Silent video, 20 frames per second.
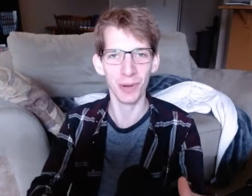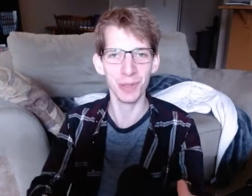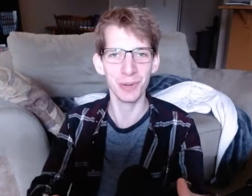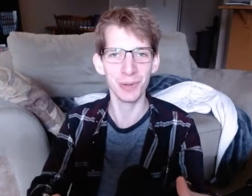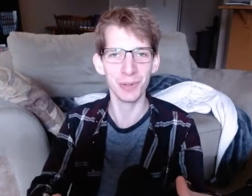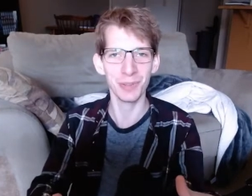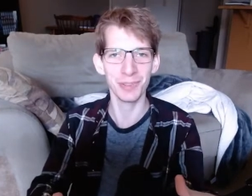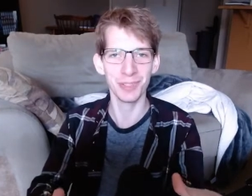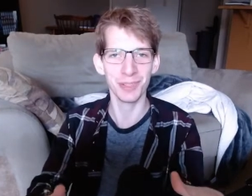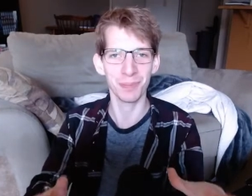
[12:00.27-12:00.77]

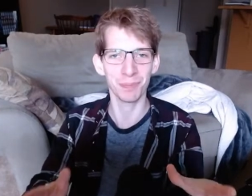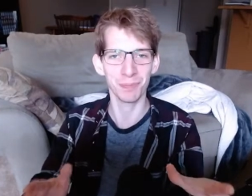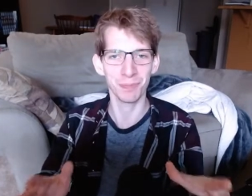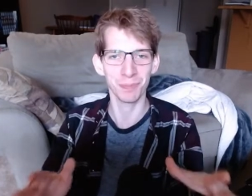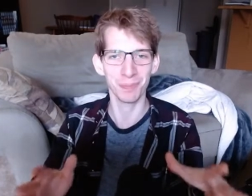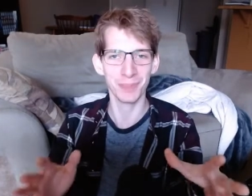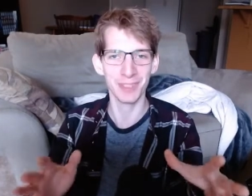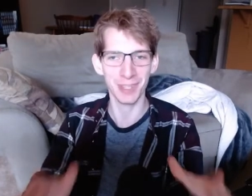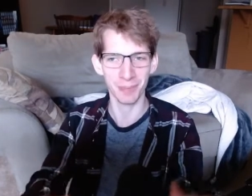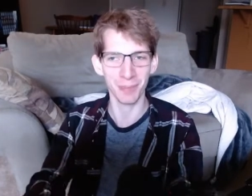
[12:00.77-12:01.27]
you to
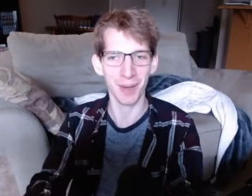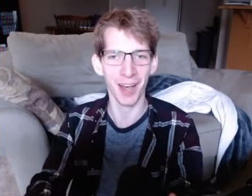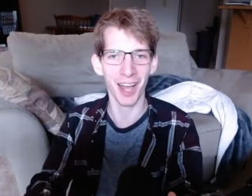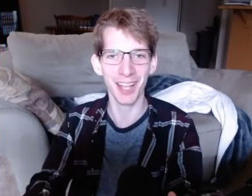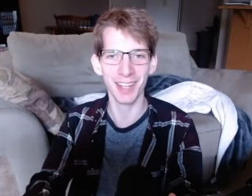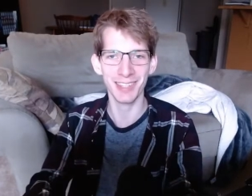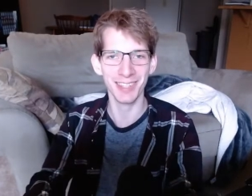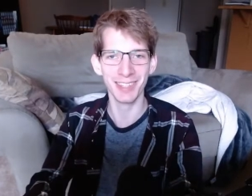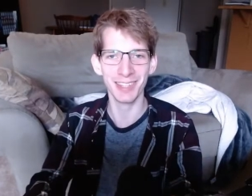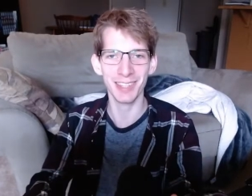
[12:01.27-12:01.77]

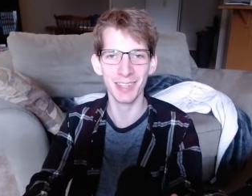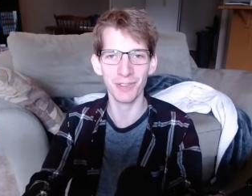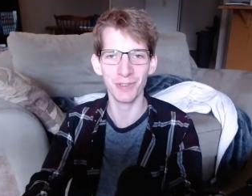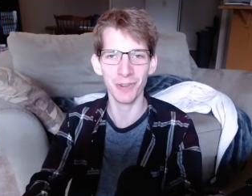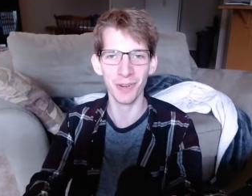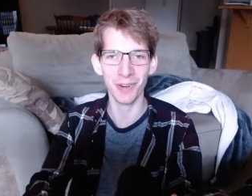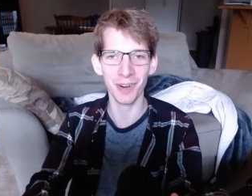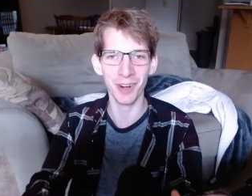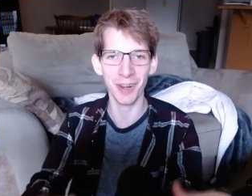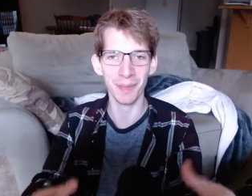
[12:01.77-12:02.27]
buy
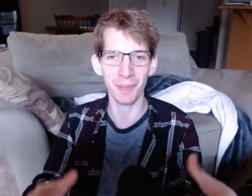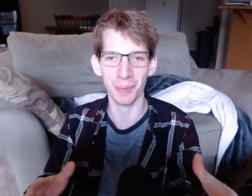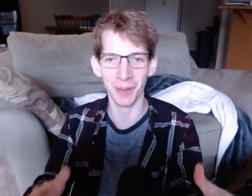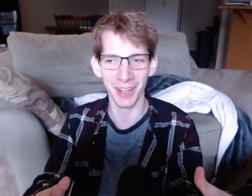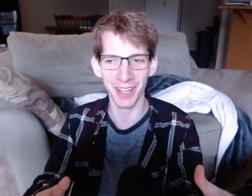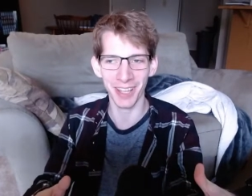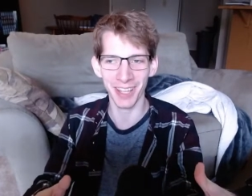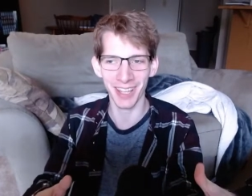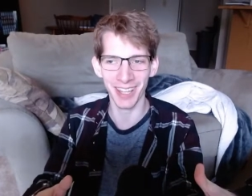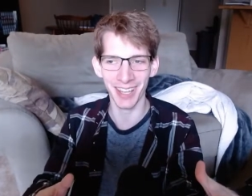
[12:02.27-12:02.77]
64 and
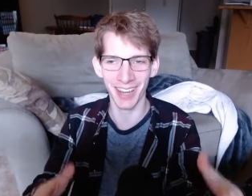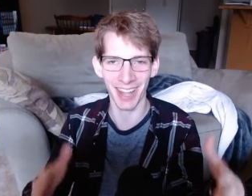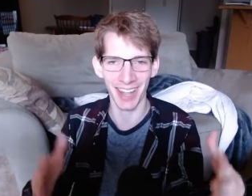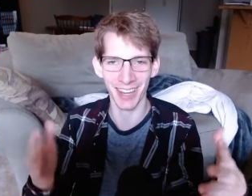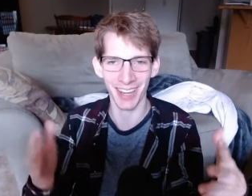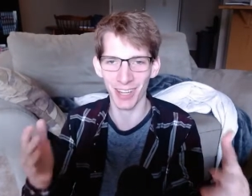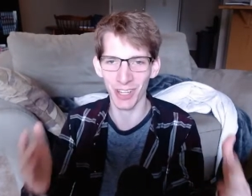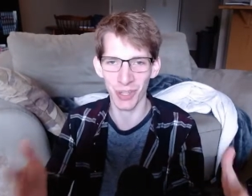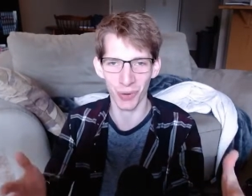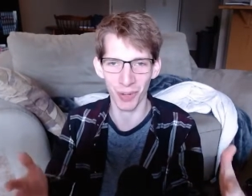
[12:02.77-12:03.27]
play it
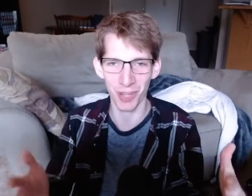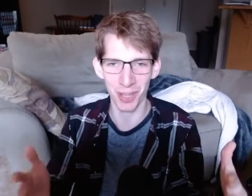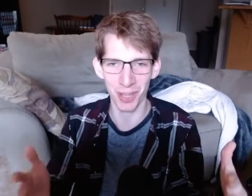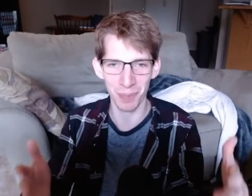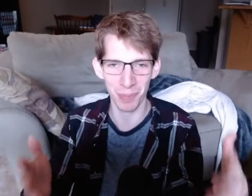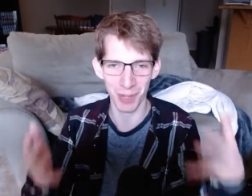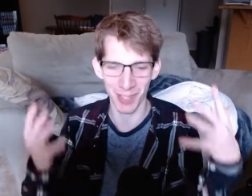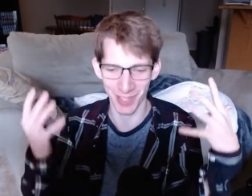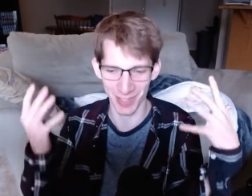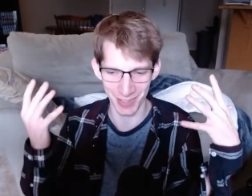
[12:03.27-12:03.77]
and enjoy it,
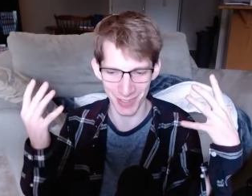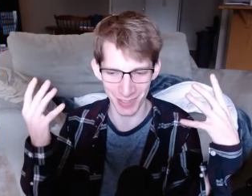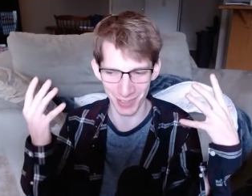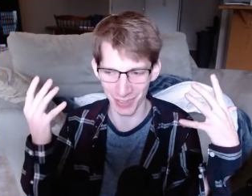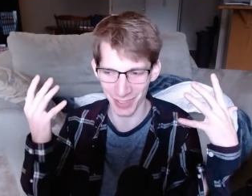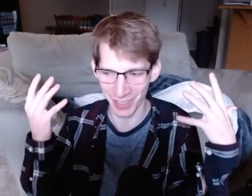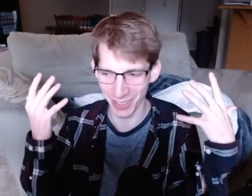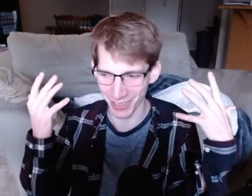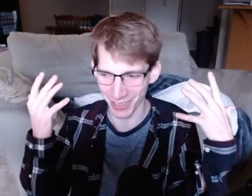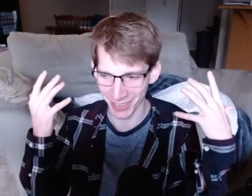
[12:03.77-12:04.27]
because
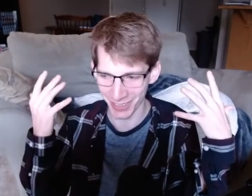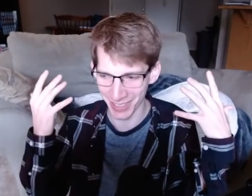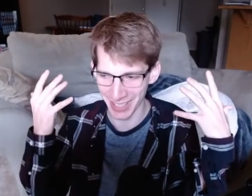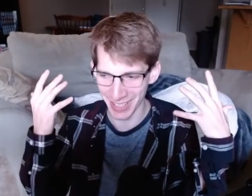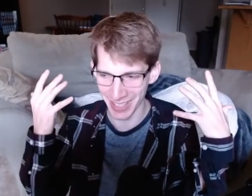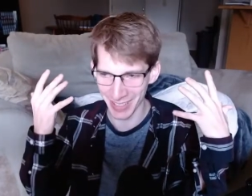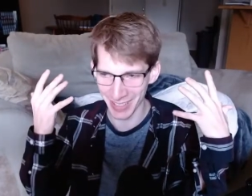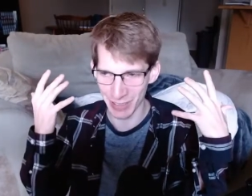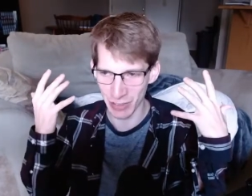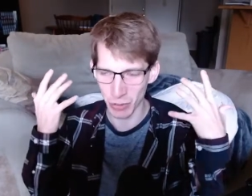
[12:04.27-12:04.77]

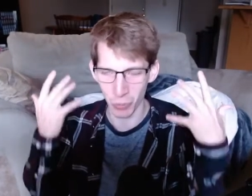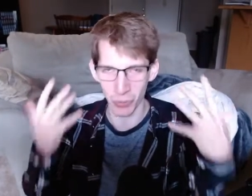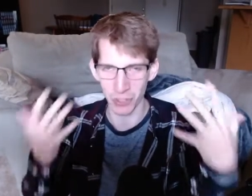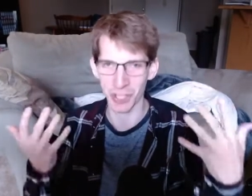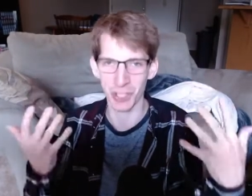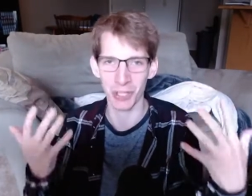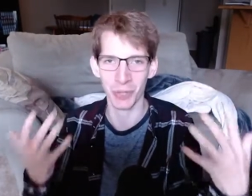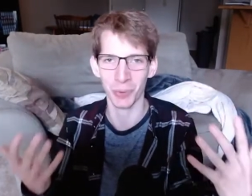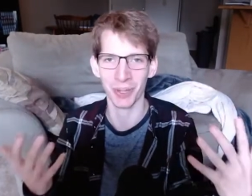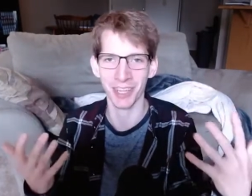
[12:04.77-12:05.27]
literally it's
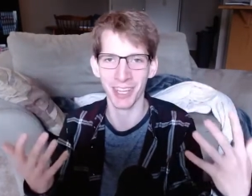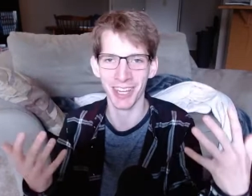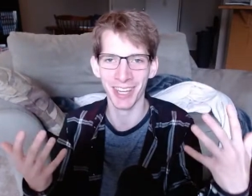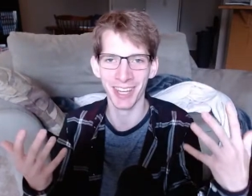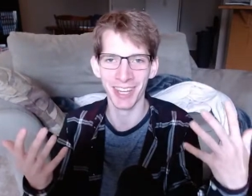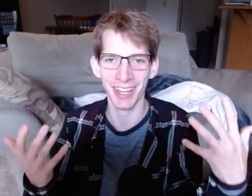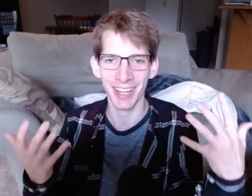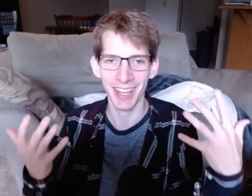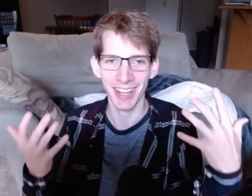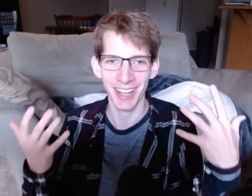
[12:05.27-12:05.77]
2020,